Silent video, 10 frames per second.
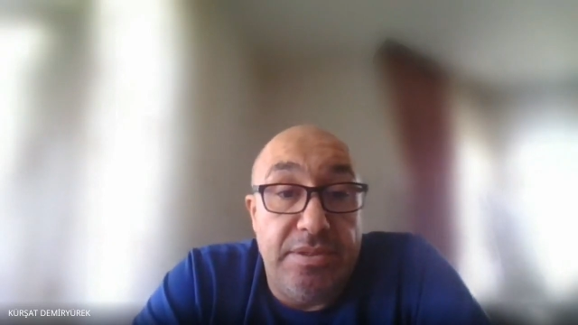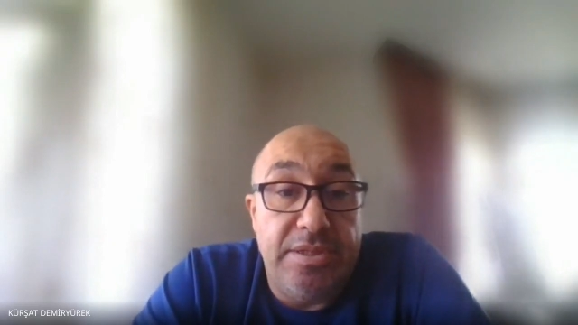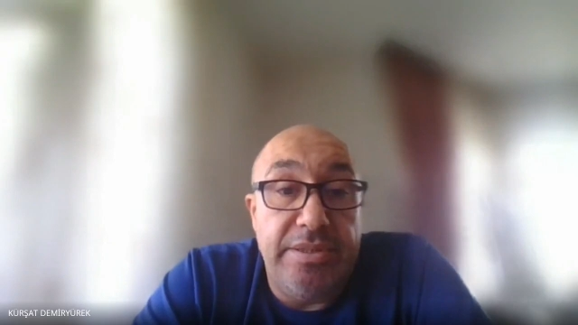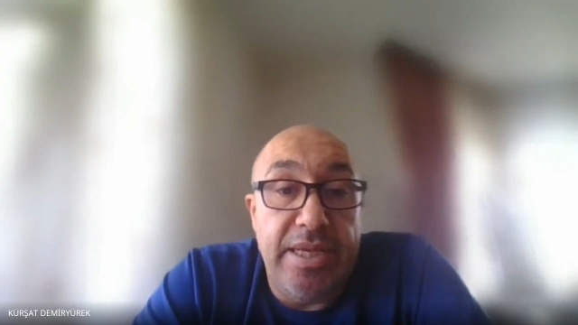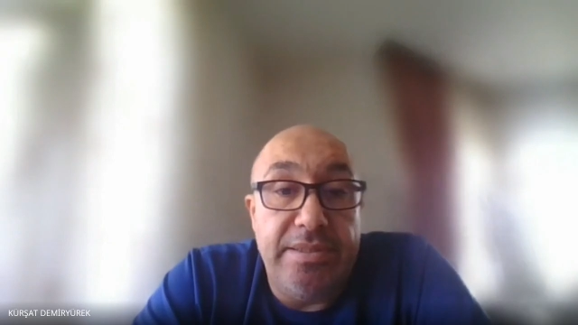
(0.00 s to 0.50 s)

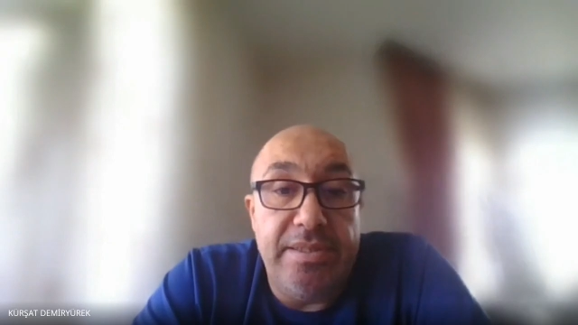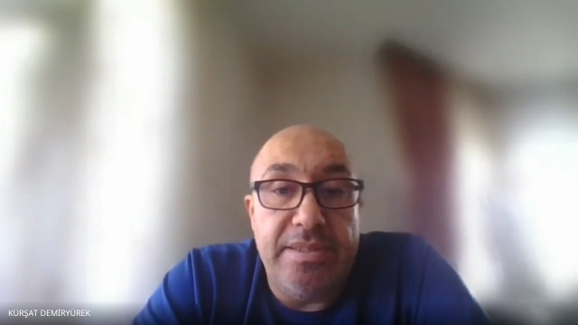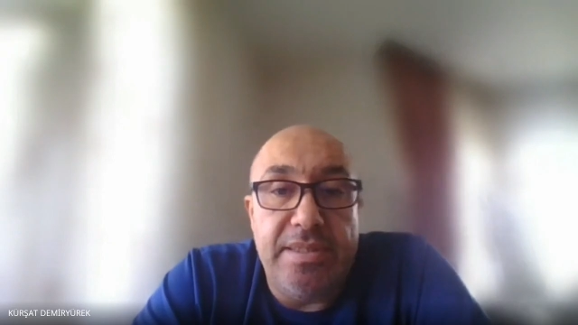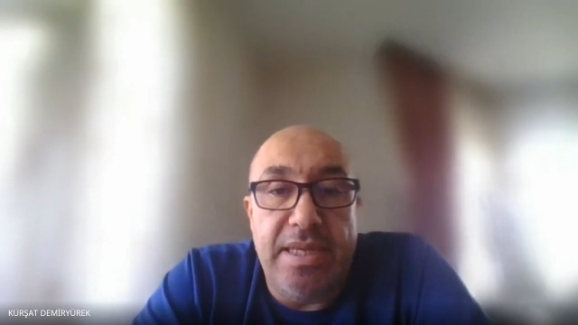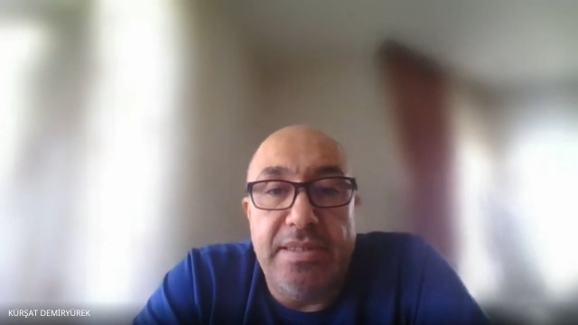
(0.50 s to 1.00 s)

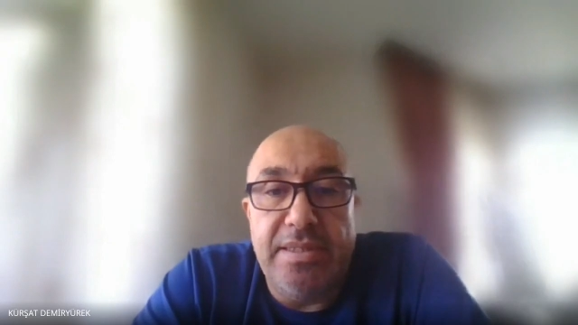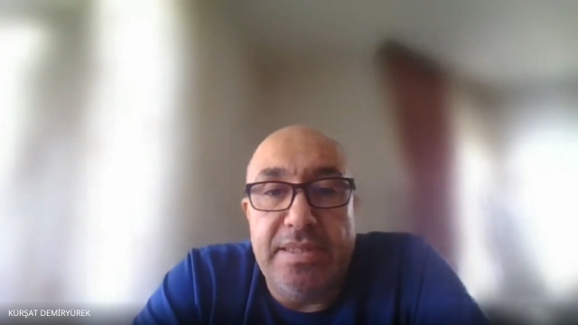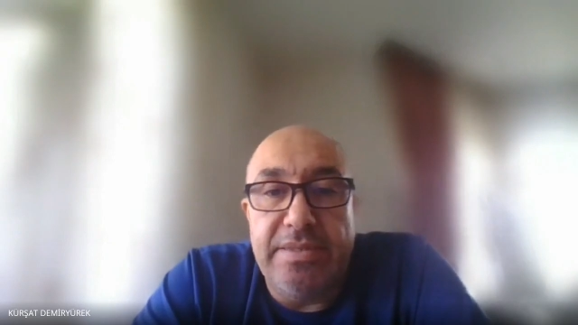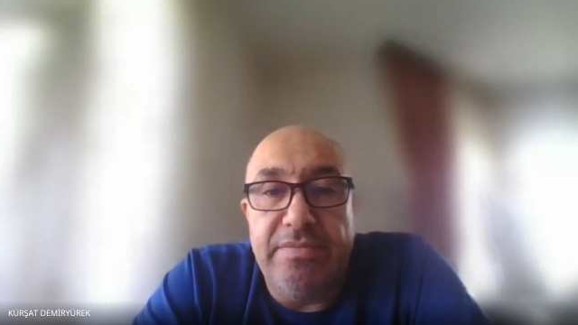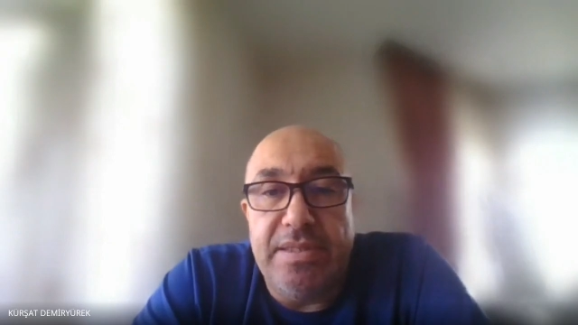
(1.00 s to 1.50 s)
creators,
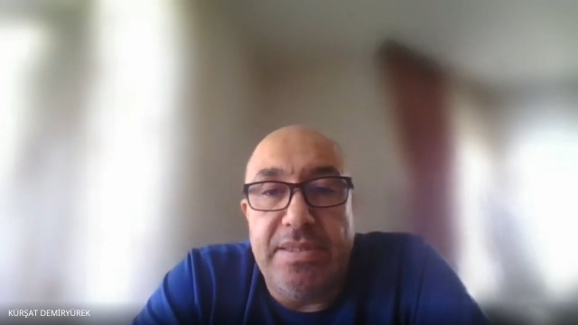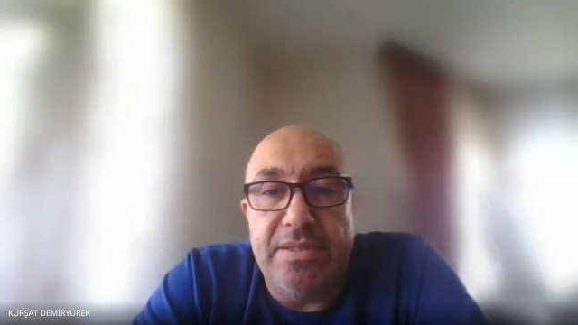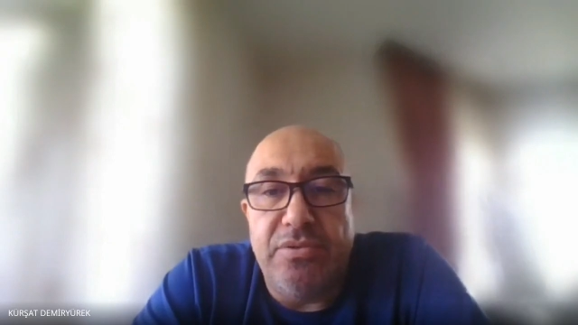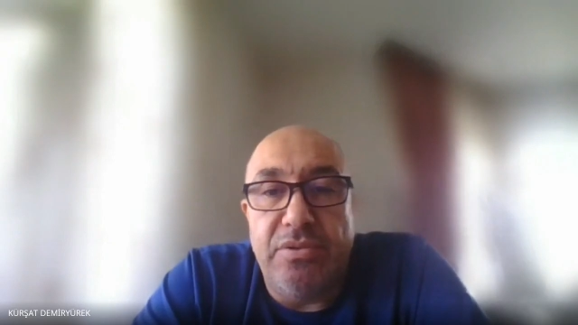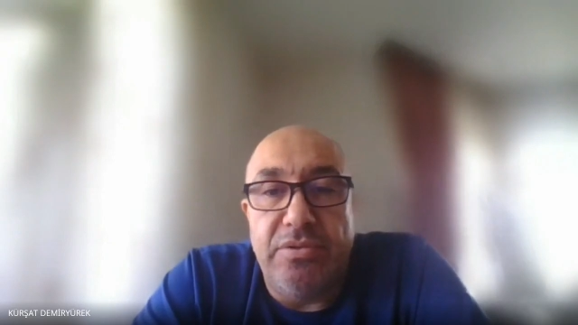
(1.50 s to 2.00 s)
lenders,
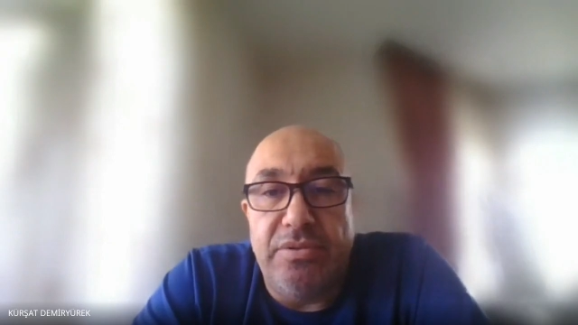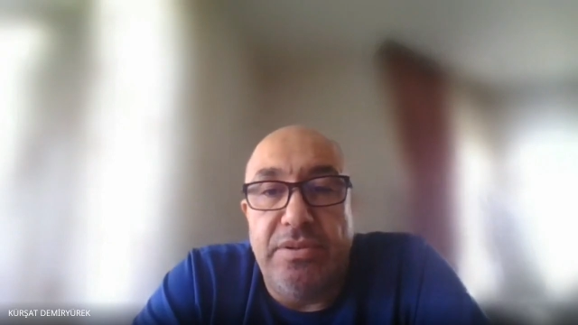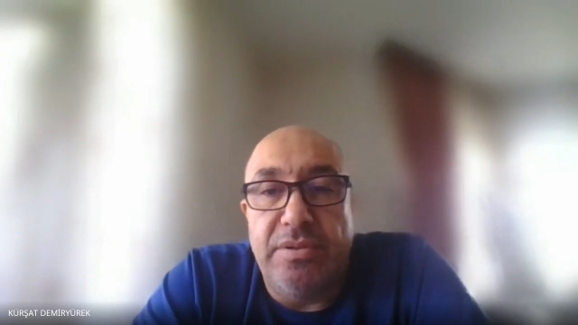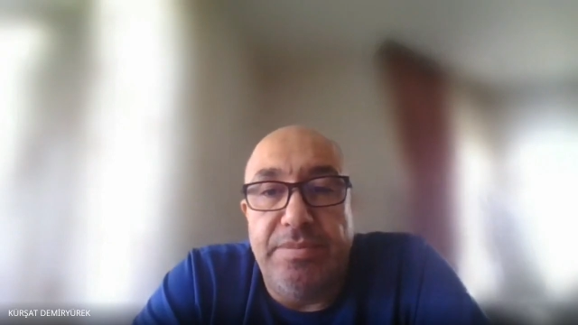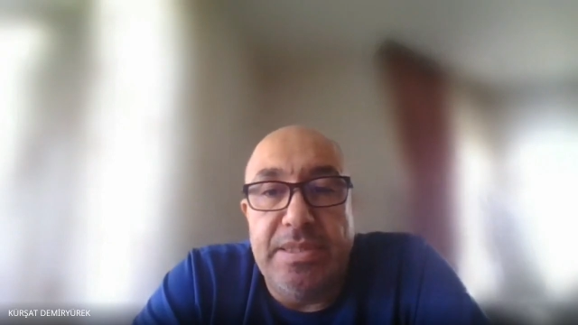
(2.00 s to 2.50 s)
investors,
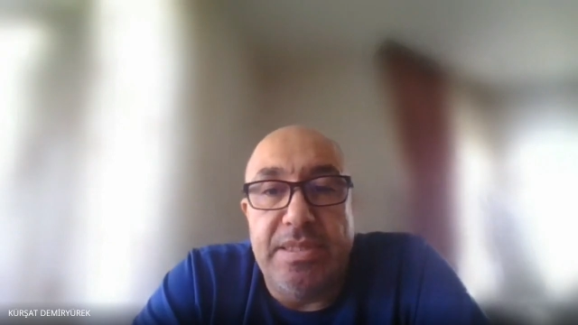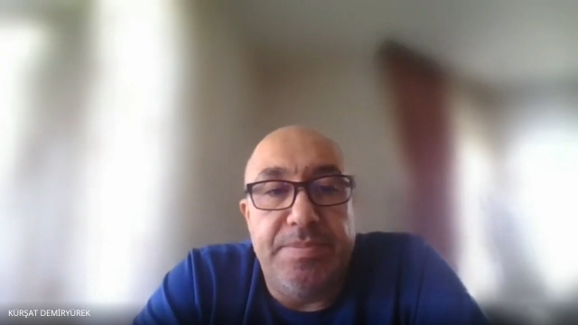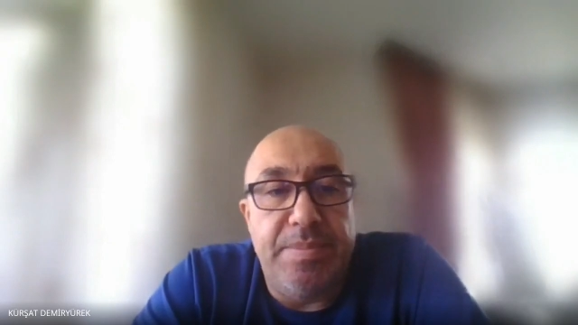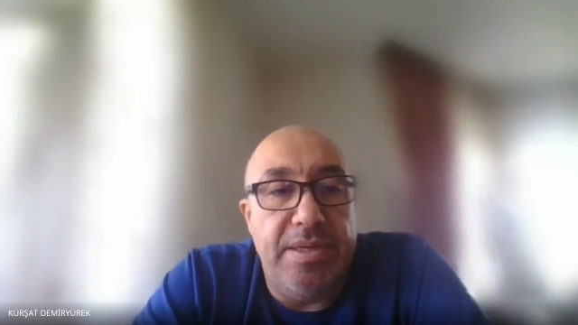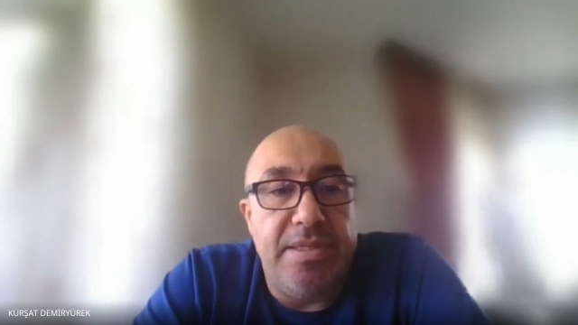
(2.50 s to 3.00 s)
or business
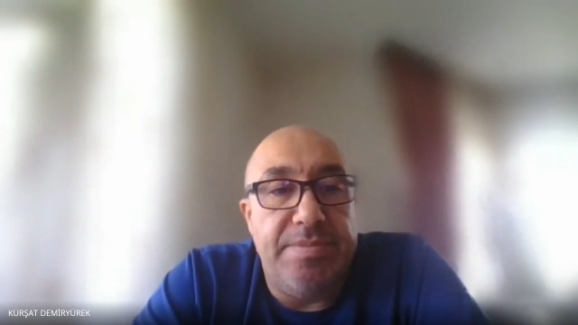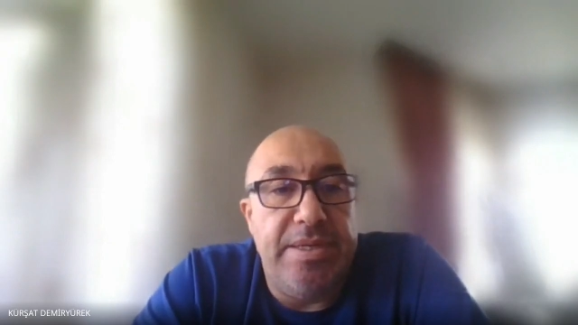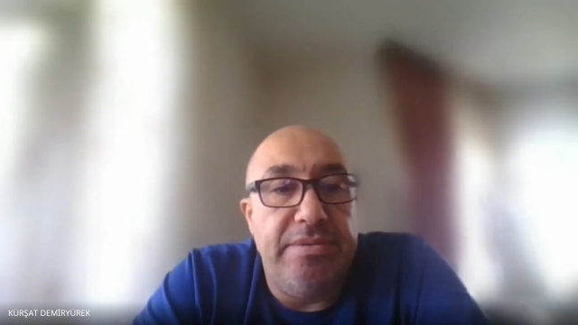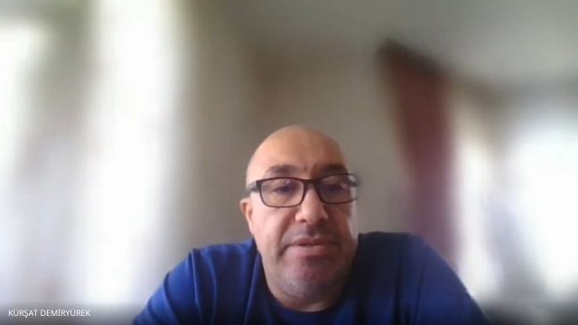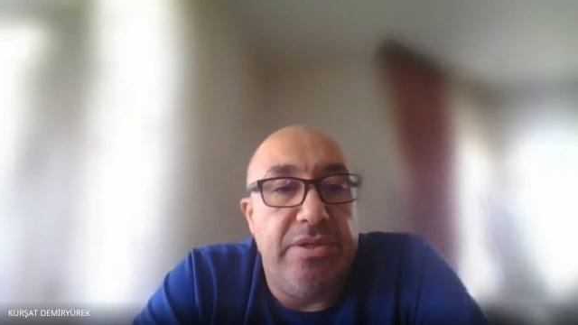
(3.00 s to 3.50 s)
buyers
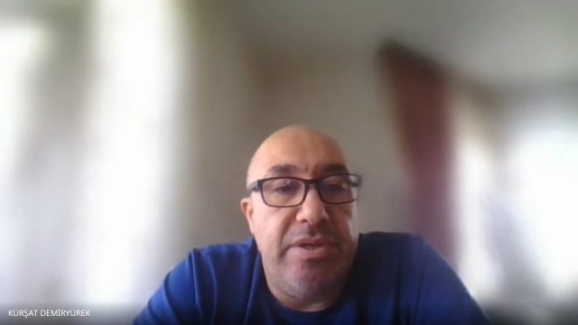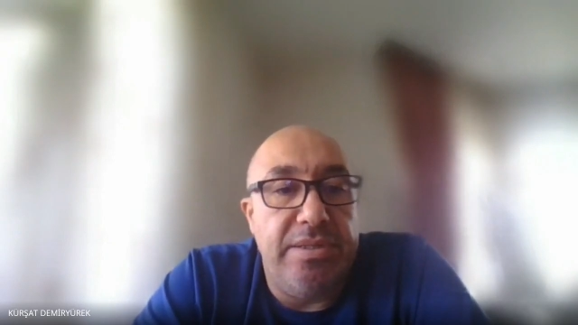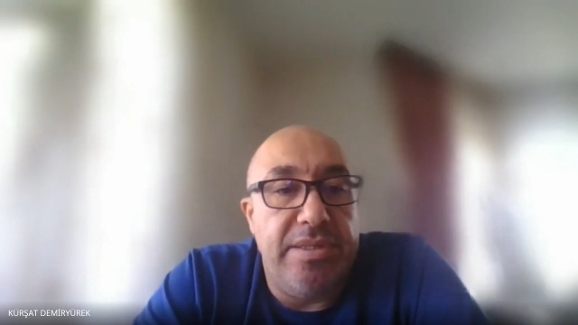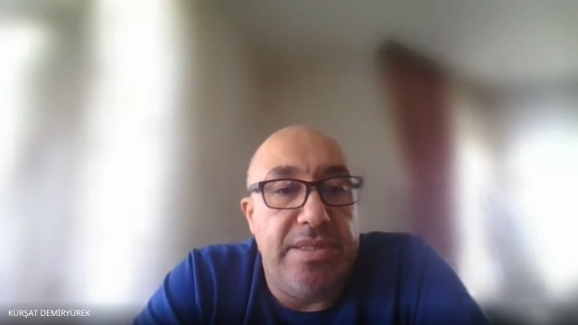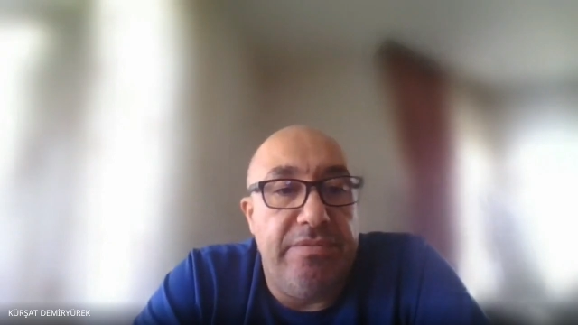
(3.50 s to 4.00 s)
may require
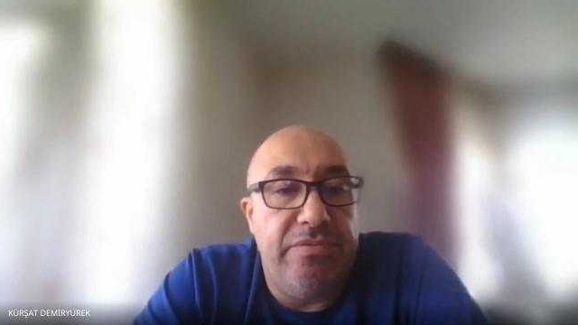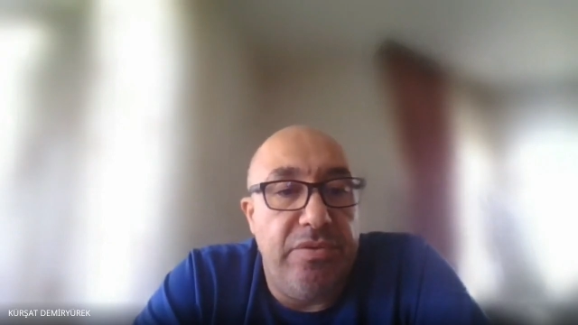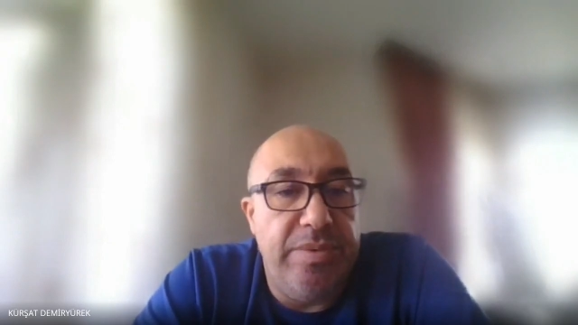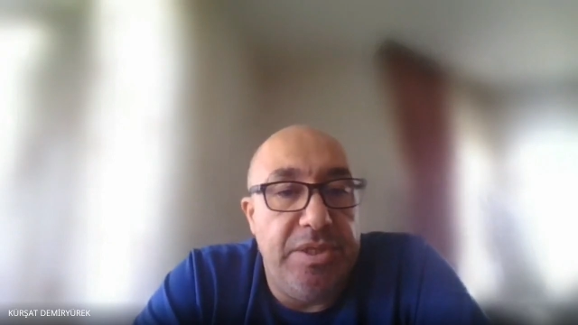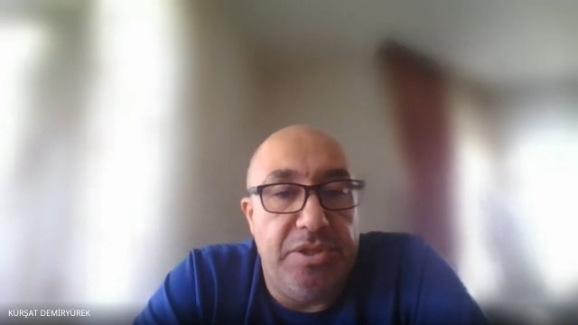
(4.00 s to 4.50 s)
this
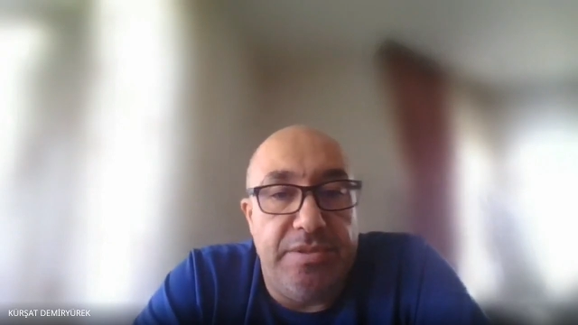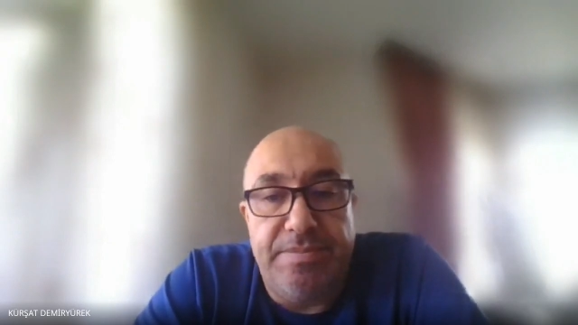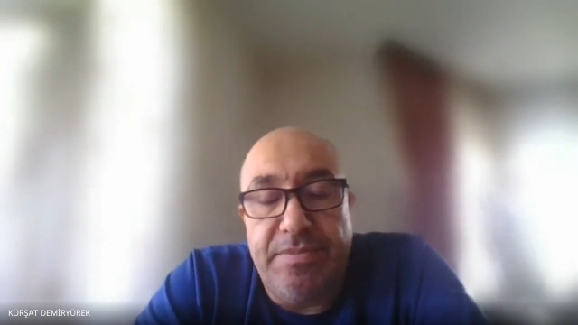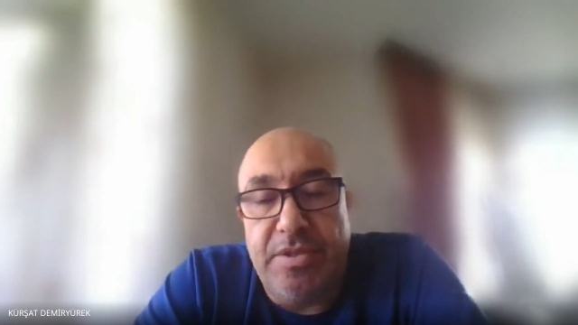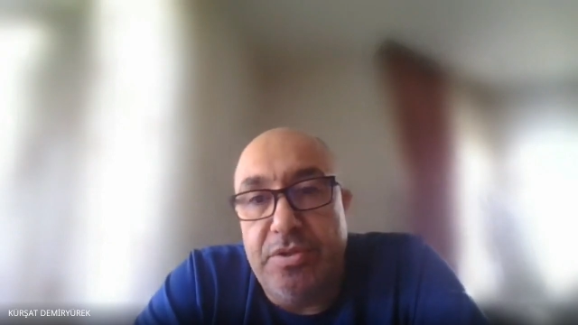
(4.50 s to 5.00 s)
information.
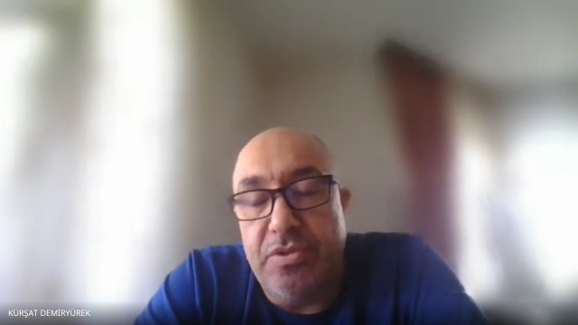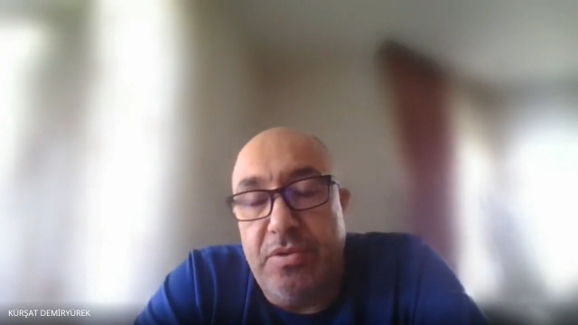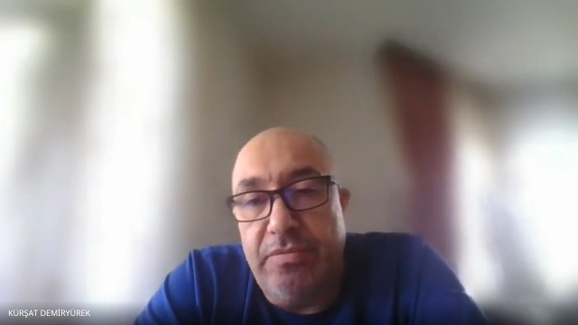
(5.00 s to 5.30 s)
So